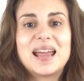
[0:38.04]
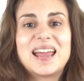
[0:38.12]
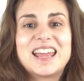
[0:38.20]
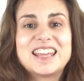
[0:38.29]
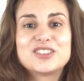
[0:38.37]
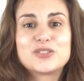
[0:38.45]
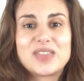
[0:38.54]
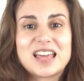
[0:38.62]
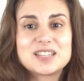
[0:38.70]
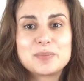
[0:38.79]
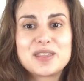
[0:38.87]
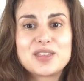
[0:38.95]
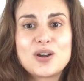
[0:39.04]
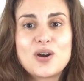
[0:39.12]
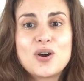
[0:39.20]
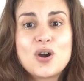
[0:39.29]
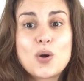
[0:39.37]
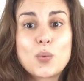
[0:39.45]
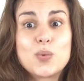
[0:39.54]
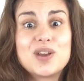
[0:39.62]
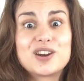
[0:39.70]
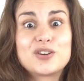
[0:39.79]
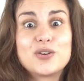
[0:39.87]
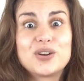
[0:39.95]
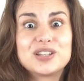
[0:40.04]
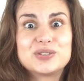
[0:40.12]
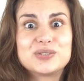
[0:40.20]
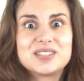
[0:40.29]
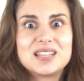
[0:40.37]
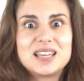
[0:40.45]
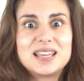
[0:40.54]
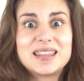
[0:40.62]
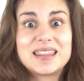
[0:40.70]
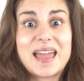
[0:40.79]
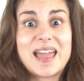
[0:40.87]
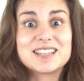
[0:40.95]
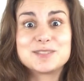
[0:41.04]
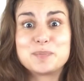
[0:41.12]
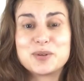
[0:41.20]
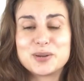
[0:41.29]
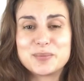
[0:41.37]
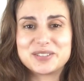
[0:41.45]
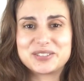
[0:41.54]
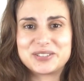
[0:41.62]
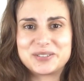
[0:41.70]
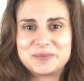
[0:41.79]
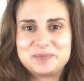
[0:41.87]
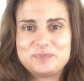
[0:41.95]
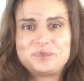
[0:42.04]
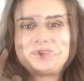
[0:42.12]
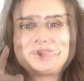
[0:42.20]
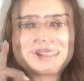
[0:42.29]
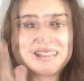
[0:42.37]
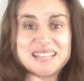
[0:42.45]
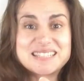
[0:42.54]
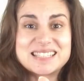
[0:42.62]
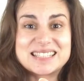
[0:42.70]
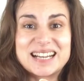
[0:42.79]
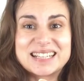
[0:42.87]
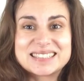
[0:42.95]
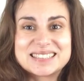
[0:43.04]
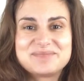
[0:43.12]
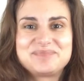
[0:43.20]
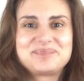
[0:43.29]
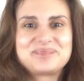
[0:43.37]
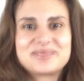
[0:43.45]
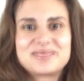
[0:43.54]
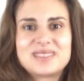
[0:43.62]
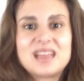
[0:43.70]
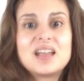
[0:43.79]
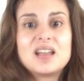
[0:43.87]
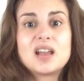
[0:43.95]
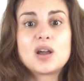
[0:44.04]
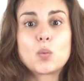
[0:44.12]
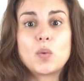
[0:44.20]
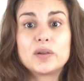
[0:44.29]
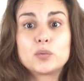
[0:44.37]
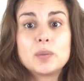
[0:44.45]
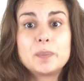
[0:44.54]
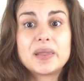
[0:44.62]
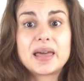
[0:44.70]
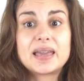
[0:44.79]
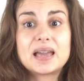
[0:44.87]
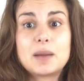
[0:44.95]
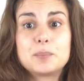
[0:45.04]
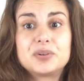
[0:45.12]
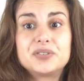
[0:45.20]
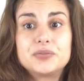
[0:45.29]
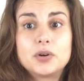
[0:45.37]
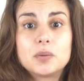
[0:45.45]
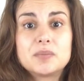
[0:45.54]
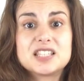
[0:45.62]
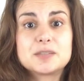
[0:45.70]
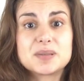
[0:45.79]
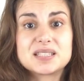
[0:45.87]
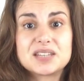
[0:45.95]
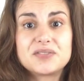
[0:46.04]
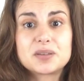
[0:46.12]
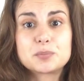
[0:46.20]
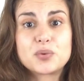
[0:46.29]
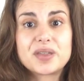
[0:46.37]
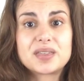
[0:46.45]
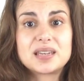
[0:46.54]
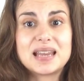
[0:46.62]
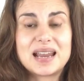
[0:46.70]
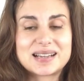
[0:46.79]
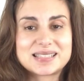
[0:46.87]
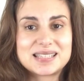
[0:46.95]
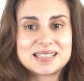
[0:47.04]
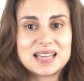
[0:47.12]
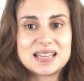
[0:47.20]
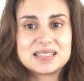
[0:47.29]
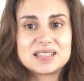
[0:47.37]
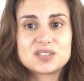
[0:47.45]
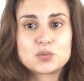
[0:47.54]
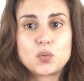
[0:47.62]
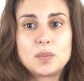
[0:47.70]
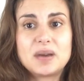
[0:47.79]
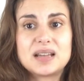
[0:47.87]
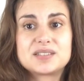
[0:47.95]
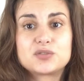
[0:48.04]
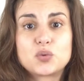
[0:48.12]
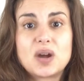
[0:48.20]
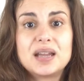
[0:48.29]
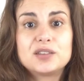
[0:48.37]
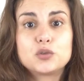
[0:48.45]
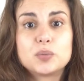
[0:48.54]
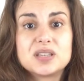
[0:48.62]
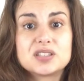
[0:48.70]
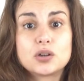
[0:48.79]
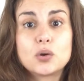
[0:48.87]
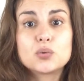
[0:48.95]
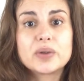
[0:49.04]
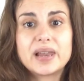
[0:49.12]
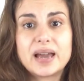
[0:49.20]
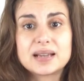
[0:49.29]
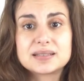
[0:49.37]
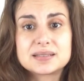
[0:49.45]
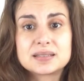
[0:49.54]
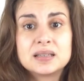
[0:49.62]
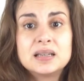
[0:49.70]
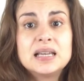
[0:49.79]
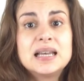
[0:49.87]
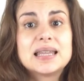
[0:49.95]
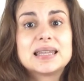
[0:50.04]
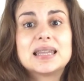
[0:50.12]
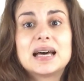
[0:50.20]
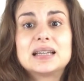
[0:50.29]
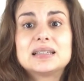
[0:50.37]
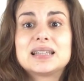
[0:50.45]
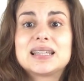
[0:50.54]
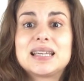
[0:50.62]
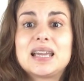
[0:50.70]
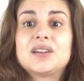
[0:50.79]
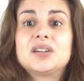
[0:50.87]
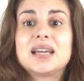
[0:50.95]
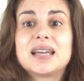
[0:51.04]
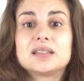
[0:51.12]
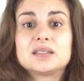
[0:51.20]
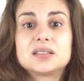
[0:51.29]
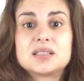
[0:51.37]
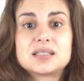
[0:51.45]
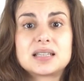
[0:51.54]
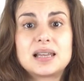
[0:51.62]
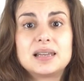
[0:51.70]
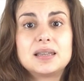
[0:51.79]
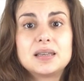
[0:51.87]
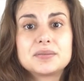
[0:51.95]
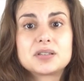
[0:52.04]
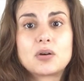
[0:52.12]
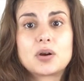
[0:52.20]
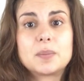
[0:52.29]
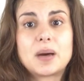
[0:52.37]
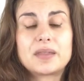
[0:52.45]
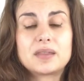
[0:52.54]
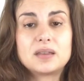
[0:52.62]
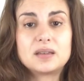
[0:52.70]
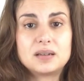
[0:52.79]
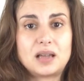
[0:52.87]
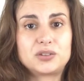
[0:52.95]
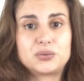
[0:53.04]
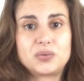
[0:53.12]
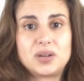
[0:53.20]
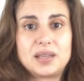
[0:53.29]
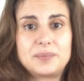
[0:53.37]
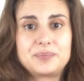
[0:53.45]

In today's video, we are going to see the spirometer. Let's start. While we play and perform the specific breathing exercises, we must try to be so relaxed that the air enters and leaves our body naturally.